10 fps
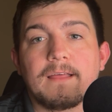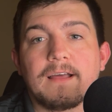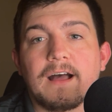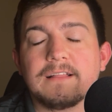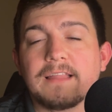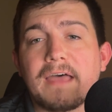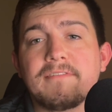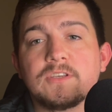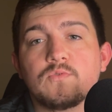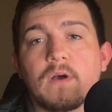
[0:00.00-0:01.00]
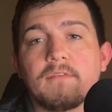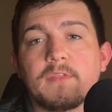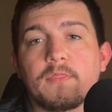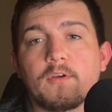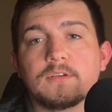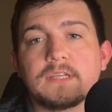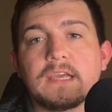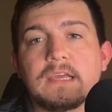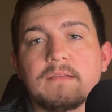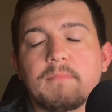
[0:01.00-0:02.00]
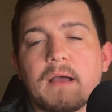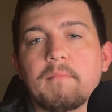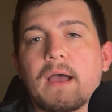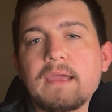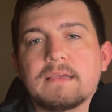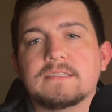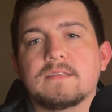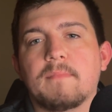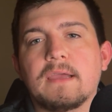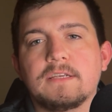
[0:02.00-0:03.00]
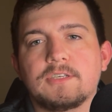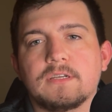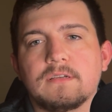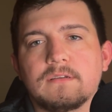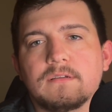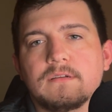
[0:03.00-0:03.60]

11, 12, and 13, by my estimation,